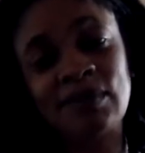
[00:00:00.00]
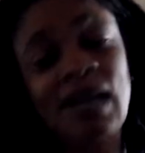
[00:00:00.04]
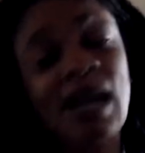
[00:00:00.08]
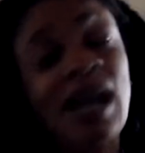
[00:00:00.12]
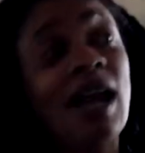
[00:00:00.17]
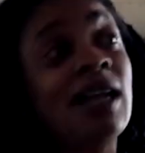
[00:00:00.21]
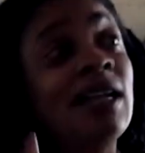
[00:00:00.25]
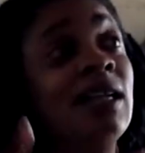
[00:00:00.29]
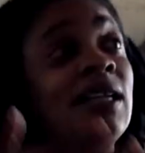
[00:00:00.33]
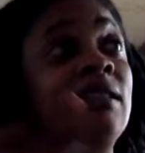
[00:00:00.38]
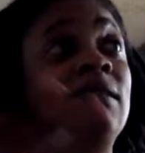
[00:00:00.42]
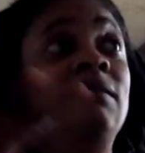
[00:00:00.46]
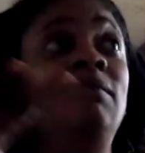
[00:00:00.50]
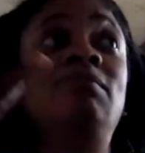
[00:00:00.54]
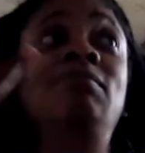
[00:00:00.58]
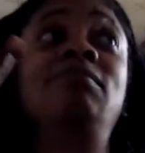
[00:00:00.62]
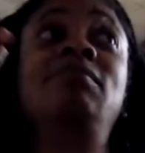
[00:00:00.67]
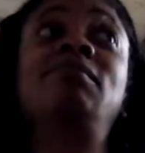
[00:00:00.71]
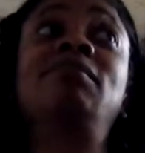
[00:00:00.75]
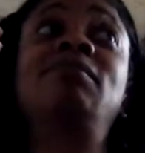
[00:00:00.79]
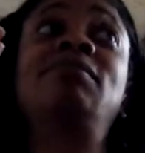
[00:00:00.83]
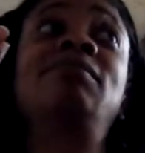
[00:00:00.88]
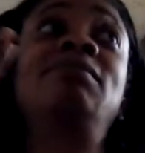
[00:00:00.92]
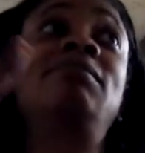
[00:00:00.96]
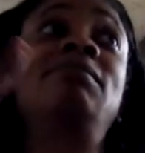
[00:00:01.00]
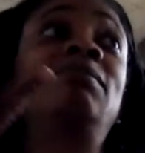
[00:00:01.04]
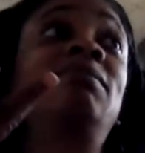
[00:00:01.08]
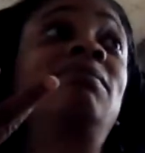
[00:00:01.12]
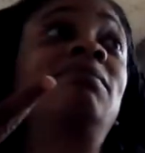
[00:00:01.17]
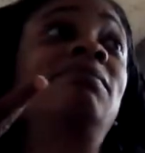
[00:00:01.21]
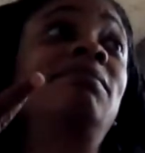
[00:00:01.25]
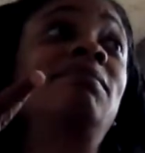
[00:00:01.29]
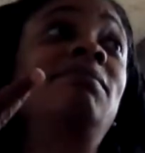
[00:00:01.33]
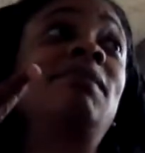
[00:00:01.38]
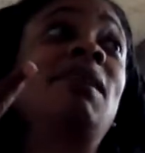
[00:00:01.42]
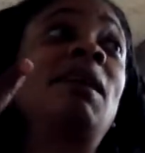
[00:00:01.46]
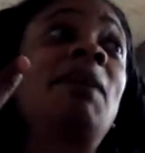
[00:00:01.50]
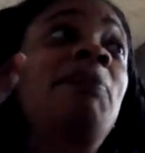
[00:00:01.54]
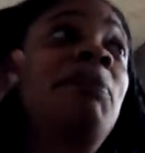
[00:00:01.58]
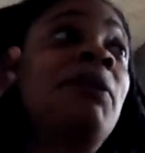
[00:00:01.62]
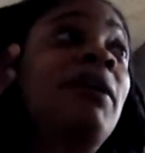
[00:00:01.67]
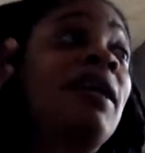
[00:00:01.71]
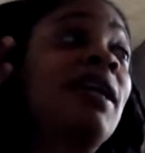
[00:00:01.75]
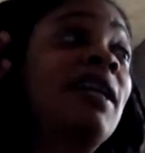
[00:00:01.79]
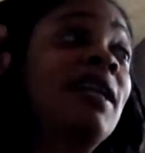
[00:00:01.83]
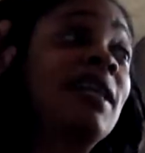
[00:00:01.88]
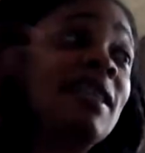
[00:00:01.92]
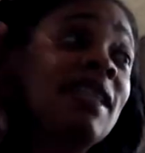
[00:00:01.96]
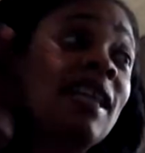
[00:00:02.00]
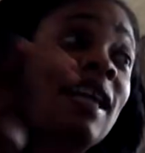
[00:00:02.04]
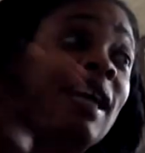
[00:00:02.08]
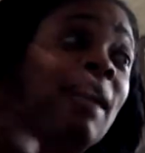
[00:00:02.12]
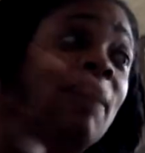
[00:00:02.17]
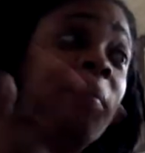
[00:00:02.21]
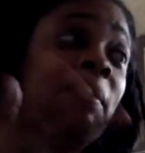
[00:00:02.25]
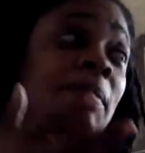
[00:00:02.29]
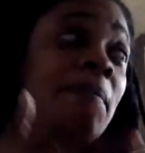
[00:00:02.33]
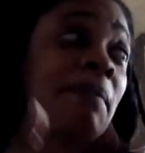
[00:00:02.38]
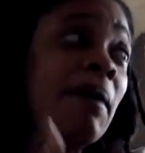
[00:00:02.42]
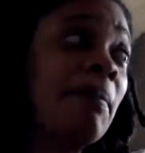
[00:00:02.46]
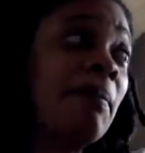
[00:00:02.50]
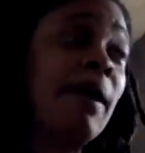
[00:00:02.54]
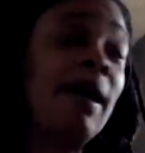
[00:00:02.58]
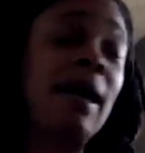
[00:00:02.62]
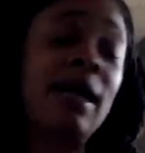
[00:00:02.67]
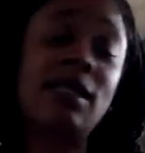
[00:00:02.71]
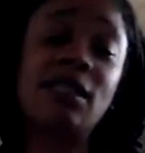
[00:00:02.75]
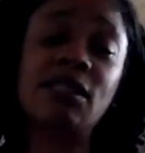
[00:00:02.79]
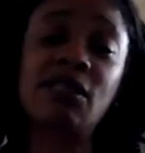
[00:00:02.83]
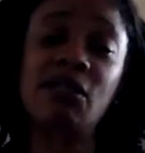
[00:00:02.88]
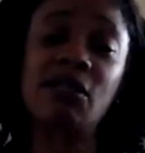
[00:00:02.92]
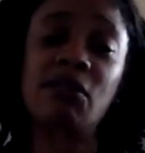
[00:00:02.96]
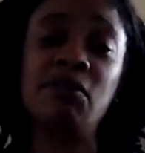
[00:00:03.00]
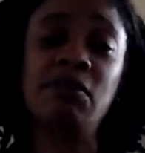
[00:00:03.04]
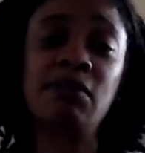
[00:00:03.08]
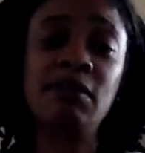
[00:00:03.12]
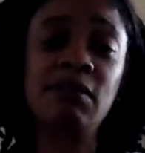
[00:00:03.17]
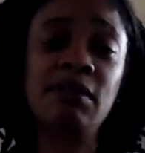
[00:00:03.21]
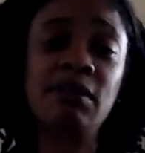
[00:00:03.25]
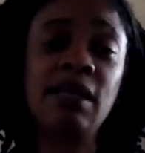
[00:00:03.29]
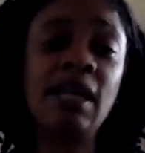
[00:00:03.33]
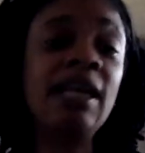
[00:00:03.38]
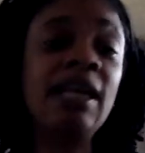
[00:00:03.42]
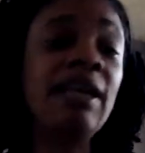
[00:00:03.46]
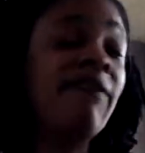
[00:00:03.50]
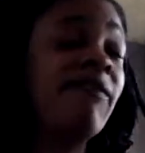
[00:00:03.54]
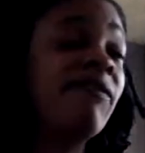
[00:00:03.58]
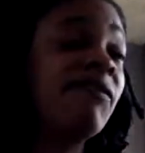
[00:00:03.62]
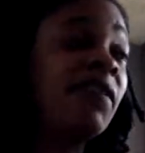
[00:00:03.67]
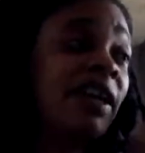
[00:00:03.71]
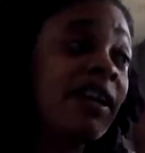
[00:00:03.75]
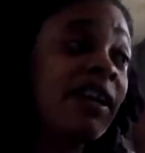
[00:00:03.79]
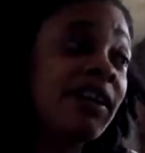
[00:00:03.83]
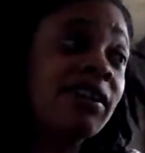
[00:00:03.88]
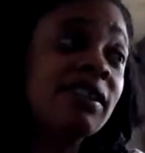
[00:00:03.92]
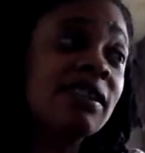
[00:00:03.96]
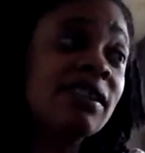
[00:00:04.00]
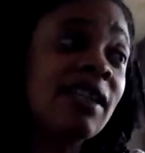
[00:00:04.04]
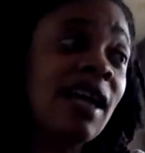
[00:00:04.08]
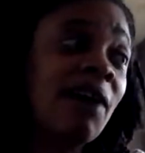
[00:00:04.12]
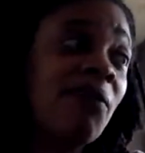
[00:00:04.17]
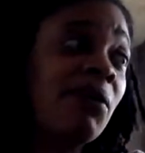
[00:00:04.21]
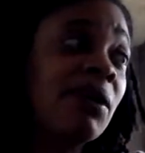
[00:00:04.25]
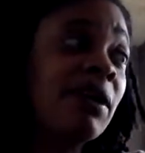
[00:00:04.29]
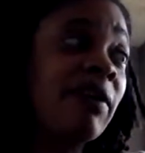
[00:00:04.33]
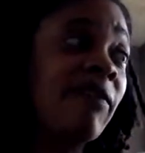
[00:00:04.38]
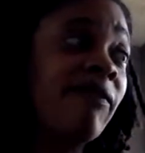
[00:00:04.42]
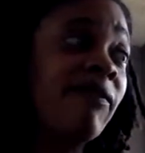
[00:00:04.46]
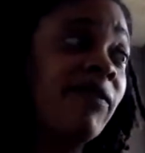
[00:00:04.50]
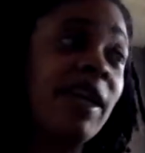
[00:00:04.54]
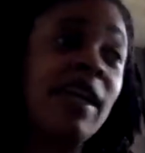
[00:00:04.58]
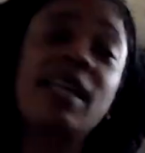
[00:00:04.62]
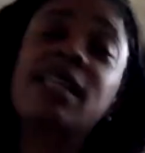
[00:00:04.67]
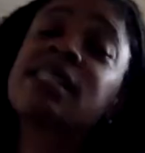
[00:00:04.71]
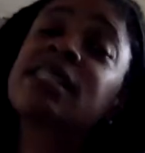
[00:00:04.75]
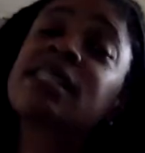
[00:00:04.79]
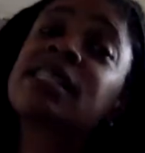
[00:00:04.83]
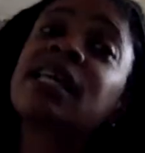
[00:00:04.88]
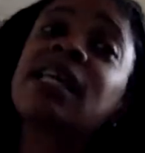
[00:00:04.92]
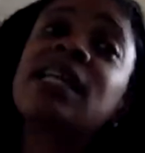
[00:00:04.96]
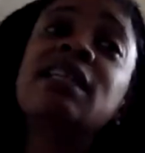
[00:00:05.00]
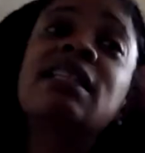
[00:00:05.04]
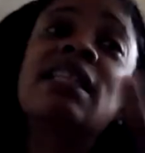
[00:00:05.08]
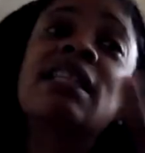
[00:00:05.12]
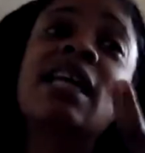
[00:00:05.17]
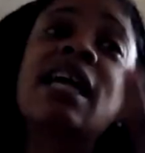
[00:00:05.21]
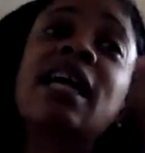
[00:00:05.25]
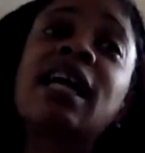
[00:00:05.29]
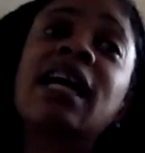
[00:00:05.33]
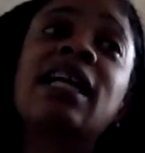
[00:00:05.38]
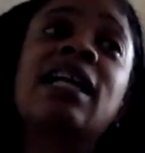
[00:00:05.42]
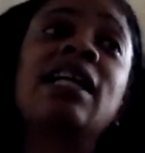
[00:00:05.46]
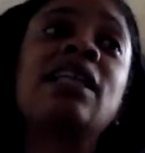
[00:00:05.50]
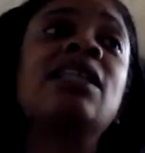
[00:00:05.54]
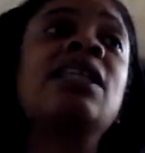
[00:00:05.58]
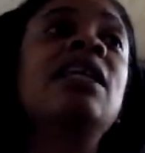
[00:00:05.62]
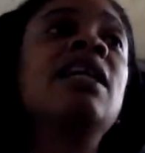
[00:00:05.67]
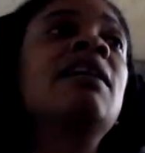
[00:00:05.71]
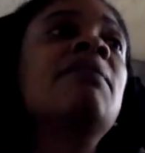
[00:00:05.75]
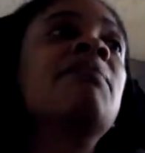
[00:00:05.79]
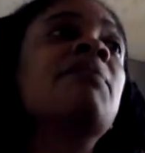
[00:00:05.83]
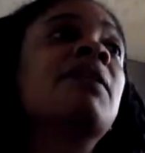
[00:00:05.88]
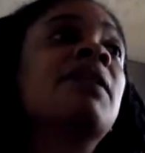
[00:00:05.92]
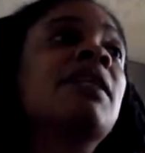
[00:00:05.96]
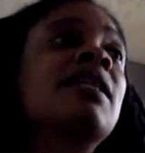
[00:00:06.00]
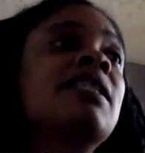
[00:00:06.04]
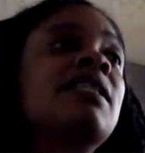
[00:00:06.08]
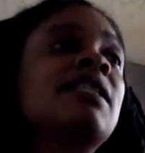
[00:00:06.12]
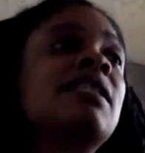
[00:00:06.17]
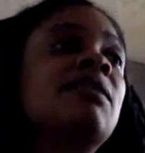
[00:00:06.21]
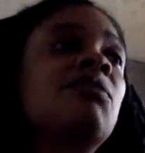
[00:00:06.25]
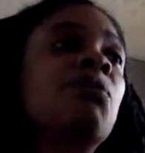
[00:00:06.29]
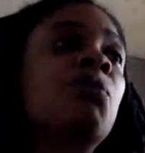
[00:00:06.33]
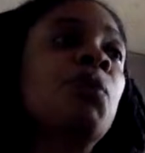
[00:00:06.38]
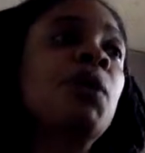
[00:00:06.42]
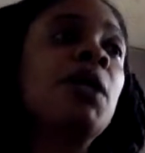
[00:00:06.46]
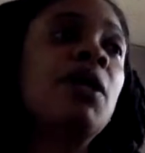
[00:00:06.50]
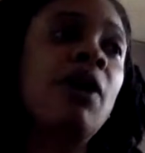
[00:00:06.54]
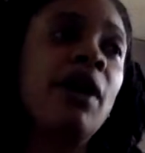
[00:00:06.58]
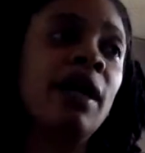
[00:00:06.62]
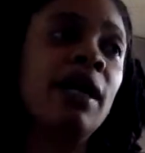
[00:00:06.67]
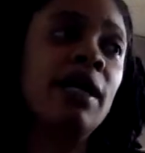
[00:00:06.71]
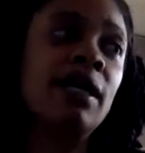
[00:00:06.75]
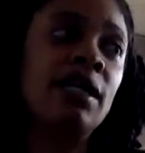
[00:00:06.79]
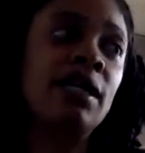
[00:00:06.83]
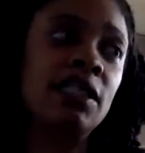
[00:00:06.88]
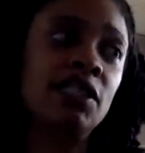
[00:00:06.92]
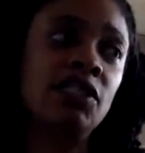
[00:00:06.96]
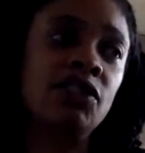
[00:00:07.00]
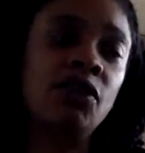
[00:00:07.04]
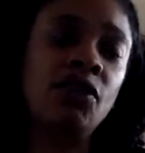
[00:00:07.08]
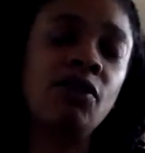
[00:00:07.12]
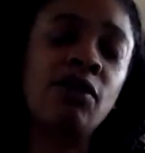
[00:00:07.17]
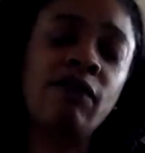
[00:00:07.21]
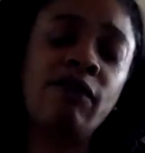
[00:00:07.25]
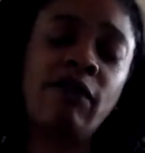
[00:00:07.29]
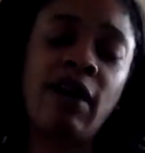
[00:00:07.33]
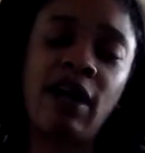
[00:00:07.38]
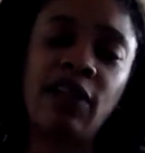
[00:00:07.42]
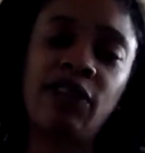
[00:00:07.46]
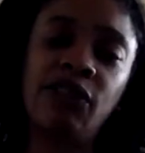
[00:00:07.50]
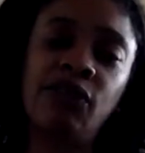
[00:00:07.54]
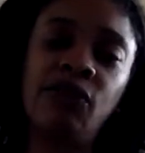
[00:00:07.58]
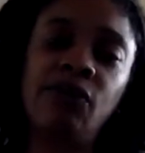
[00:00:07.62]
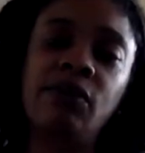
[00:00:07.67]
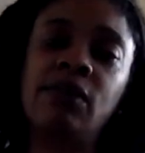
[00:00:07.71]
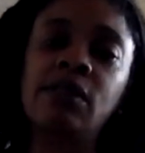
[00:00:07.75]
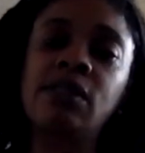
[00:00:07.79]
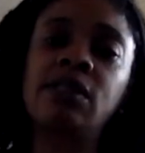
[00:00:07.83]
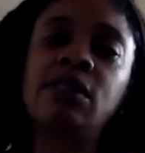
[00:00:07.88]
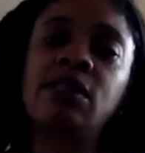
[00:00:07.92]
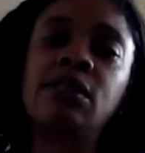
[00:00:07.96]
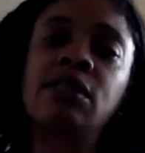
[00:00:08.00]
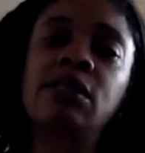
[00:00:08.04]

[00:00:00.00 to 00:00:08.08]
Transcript: I can put anything I put my mind to, any fears I want to face, anything because we are in control of our thoughts.